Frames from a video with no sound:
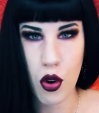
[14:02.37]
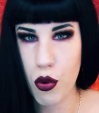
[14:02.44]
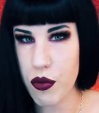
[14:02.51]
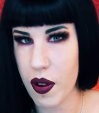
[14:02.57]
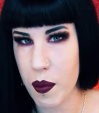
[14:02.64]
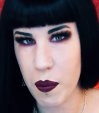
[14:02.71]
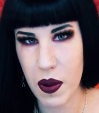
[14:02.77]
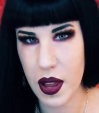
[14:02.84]

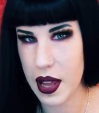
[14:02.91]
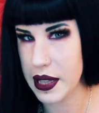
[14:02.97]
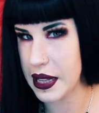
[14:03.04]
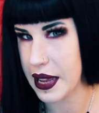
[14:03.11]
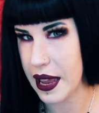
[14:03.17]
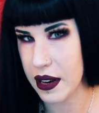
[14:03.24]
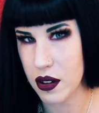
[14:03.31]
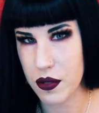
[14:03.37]
November,
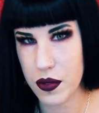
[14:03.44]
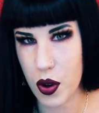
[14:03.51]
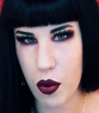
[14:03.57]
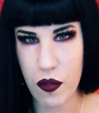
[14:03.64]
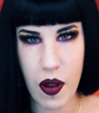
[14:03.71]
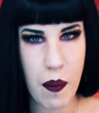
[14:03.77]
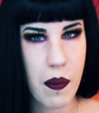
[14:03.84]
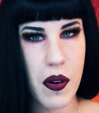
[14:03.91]
the end of
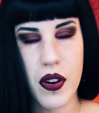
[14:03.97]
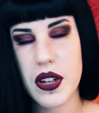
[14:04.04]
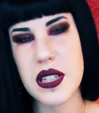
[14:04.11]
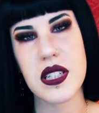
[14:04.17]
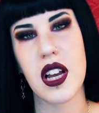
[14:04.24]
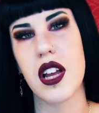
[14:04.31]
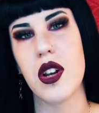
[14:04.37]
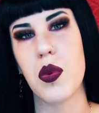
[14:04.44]
November
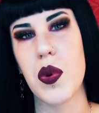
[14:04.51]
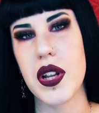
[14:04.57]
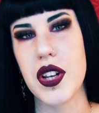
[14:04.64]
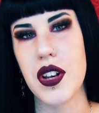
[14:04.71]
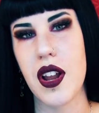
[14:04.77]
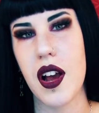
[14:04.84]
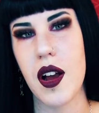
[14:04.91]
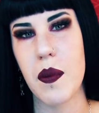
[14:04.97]
is kind of
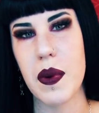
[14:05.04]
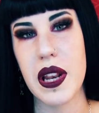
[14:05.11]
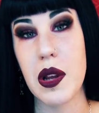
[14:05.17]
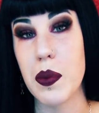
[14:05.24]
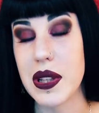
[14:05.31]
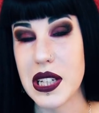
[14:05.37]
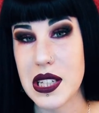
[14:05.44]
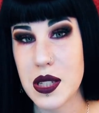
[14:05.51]
when
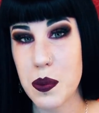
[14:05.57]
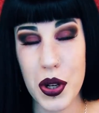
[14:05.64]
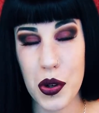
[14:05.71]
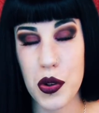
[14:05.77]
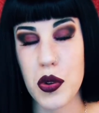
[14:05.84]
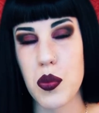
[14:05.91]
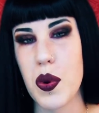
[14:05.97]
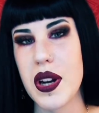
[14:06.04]
anyone that's
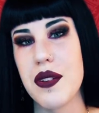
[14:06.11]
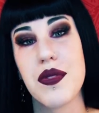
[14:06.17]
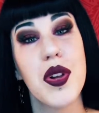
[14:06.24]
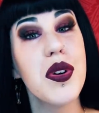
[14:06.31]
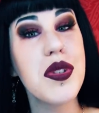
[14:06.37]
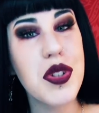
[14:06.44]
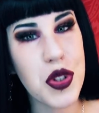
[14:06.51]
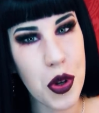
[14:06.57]
pre-ordered one of
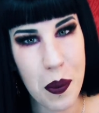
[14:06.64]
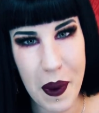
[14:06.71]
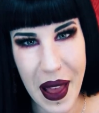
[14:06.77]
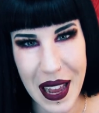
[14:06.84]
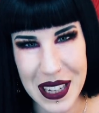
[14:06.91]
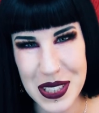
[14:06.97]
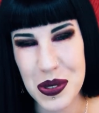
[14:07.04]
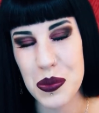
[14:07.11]
those two
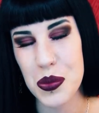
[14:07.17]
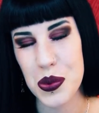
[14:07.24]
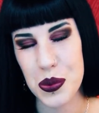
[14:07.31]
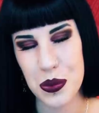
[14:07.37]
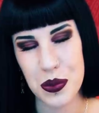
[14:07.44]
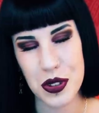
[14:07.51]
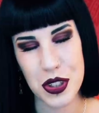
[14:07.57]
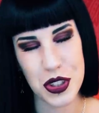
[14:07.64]
bags
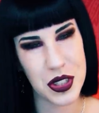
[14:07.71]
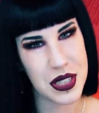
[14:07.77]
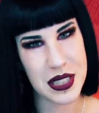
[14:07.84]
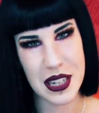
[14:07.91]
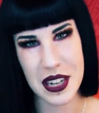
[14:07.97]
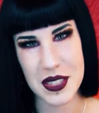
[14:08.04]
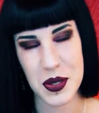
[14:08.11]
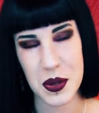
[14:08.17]
should
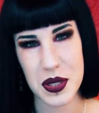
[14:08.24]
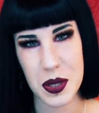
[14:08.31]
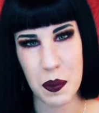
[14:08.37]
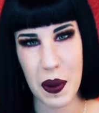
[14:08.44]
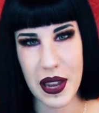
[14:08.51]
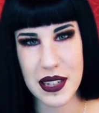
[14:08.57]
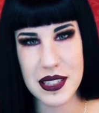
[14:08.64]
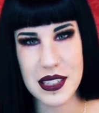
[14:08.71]
start to
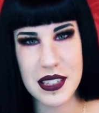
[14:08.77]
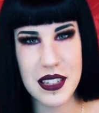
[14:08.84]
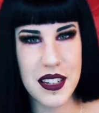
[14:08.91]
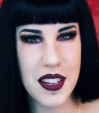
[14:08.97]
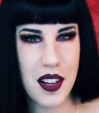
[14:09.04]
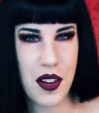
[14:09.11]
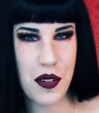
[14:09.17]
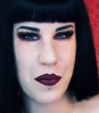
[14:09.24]
expect
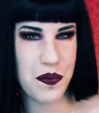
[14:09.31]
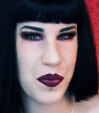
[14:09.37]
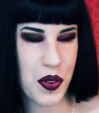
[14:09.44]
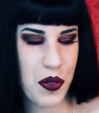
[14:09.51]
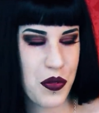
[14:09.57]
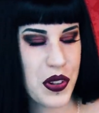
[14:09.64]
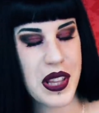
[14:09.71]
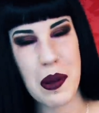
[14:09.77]

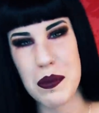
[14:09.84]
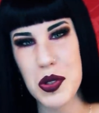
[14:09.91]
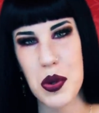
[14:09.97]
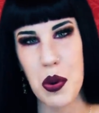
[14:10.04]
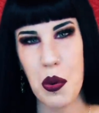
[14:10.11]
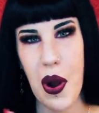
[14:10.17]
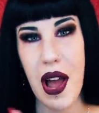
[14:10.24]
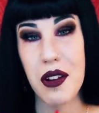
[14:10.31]
for them to
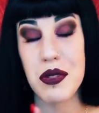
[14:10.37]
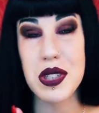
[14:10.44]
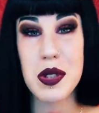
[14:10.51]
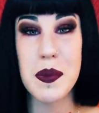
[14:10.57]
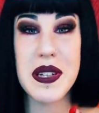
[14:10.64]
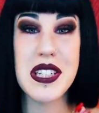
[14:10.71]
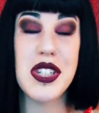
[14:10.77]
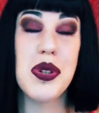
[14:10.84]
arrive,
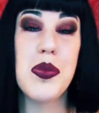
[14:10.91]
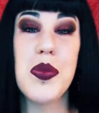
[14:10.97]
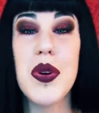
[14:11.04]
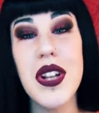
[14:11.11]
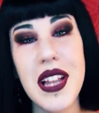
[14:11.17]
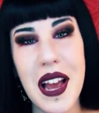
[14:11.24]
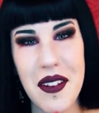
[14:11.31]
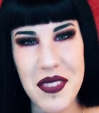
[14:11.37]
which means you
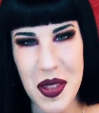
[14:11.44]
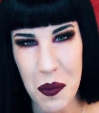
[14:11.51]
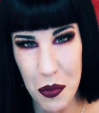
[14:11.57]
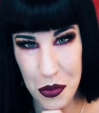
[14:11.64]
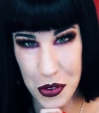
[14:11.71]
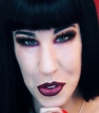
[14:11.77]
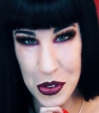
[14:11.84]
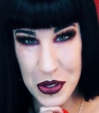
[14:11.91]
will have them
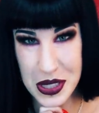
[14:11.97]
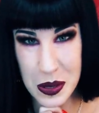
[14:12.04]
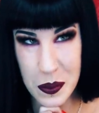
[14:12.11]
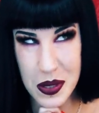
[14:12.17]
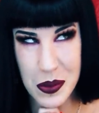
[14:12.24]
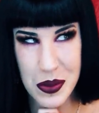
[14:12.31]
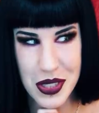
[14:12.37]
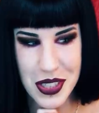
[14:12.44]
before
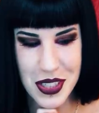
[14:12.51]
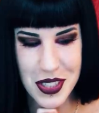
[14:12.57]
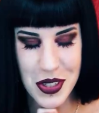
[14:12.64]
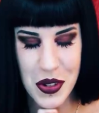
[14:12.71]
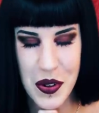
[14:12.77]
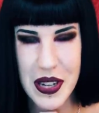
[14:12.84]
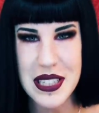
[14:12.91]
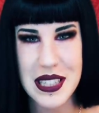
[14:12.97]
Christmas, which is
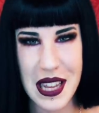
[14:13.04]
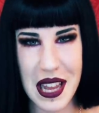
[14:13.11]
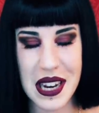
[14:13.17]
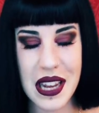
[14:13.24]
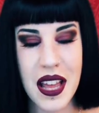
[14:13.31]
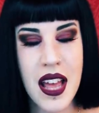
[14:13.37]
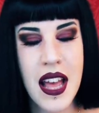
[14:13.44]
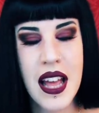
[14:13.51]
so
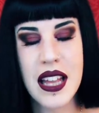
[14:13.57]
exciting.